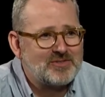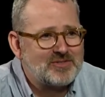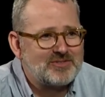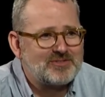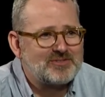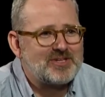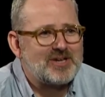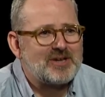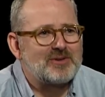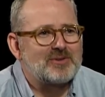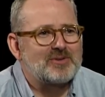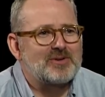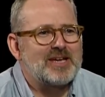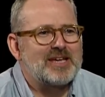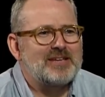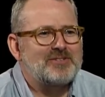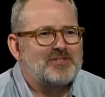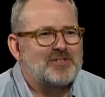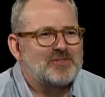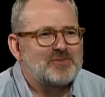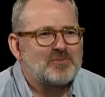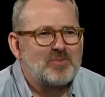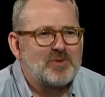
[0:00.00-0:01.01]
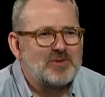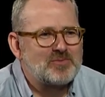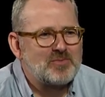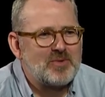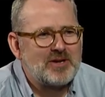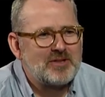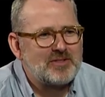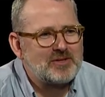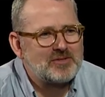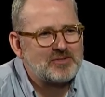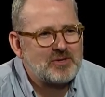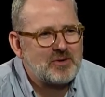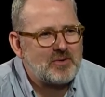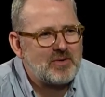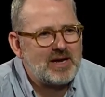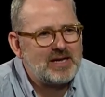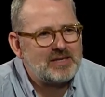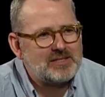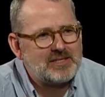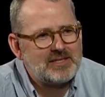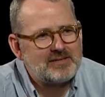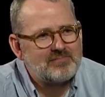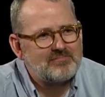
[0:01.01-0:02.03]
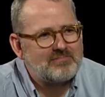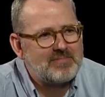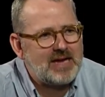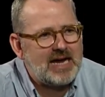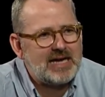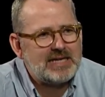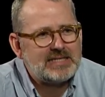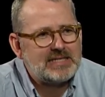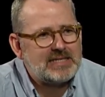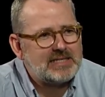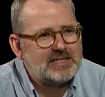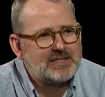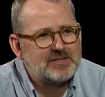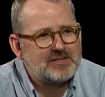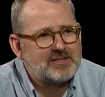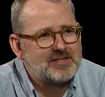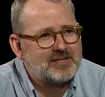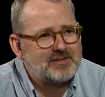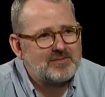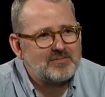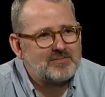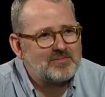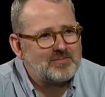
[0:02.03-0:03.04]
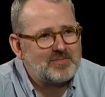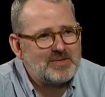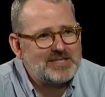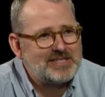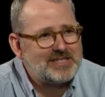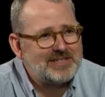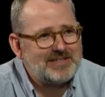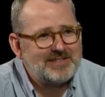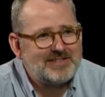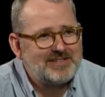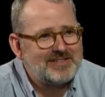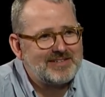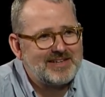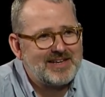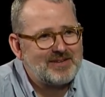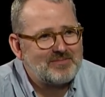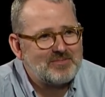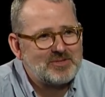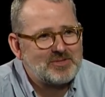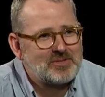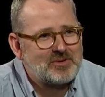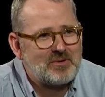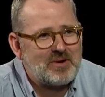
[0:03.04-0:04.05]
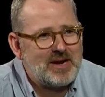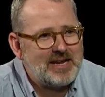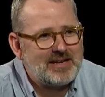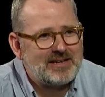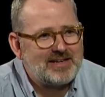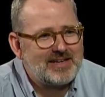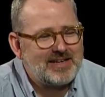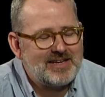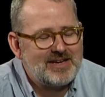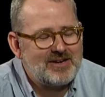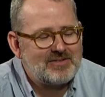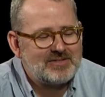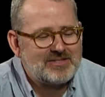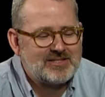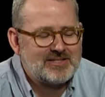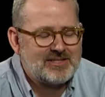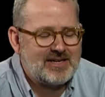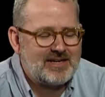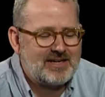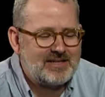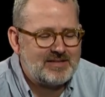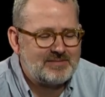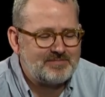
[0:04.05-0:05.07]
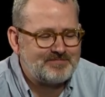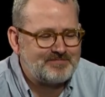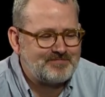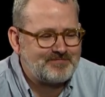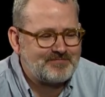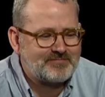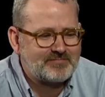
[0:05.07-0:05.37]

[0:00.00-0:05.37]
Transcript: So it just was one of those crazy ideas that we did and was great. You know, it's um,